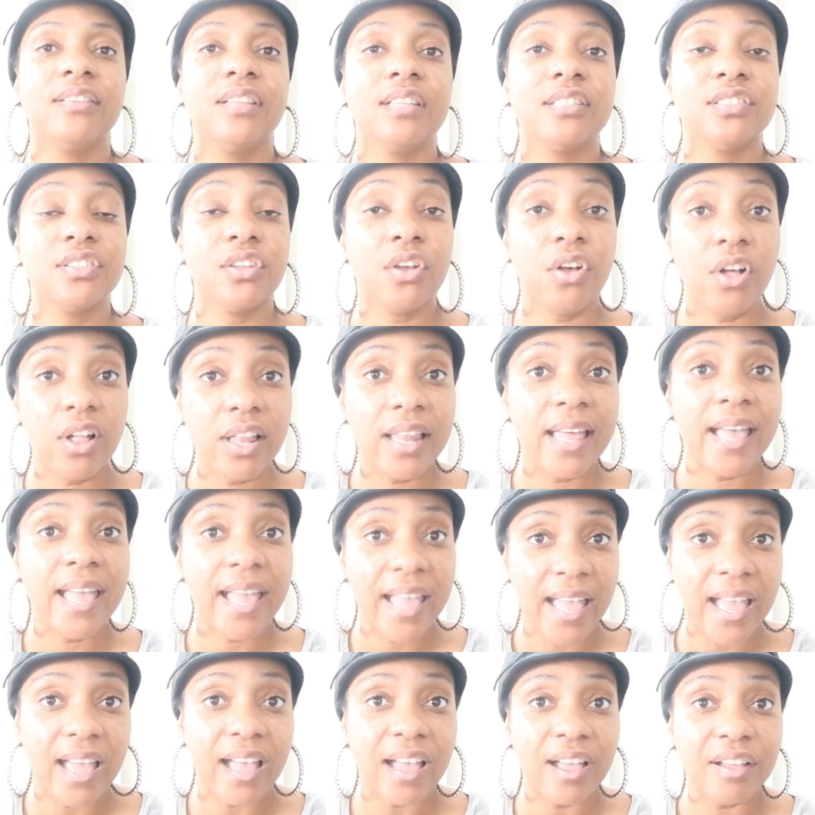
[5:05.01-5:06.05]
That's all I
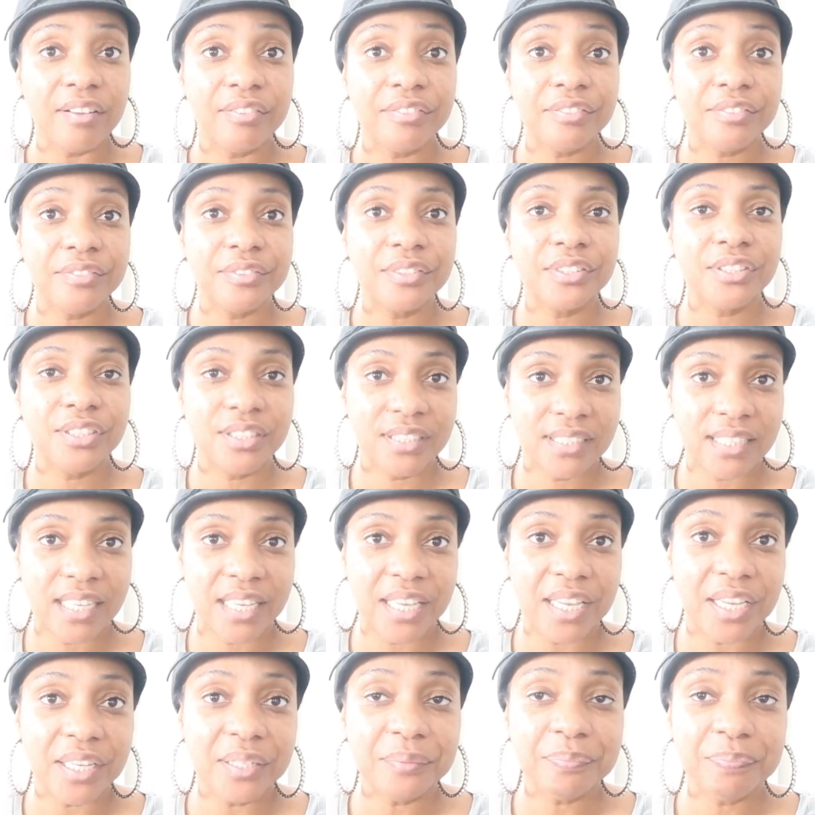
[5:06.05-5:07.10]
have to
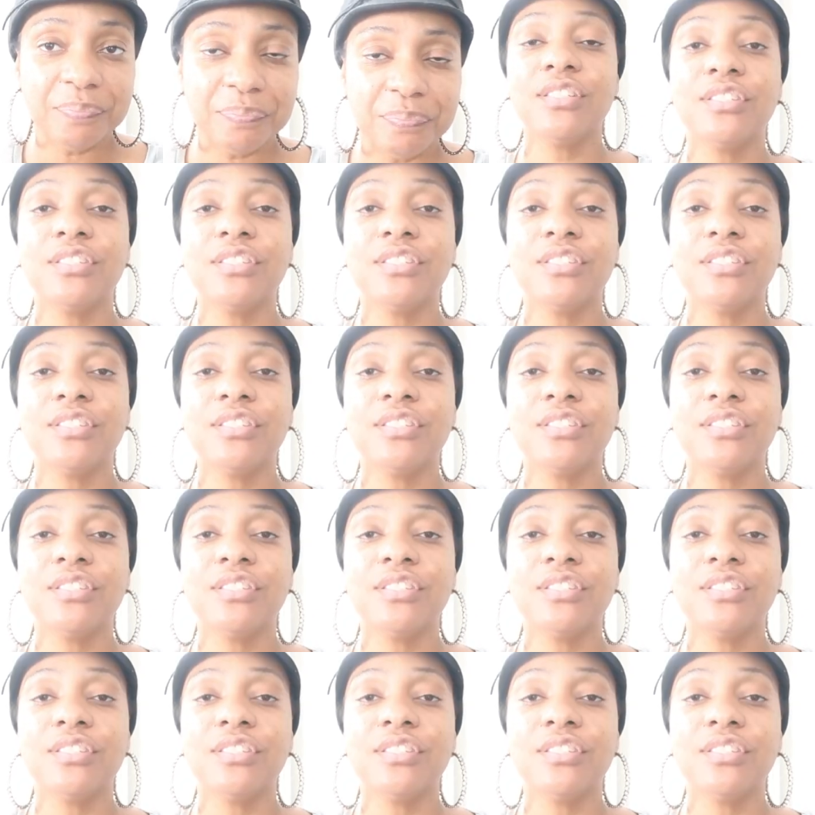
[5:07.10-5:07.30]
say.